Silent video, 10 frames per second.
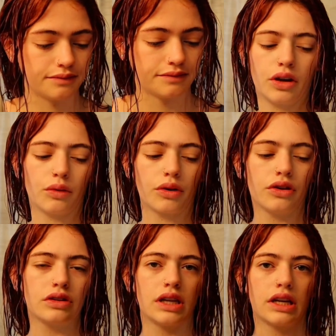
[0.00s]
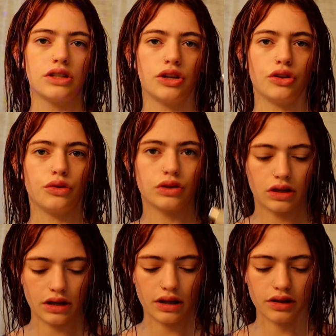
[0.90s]
In order to get to use
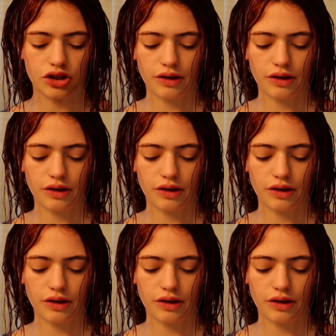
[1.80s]
these,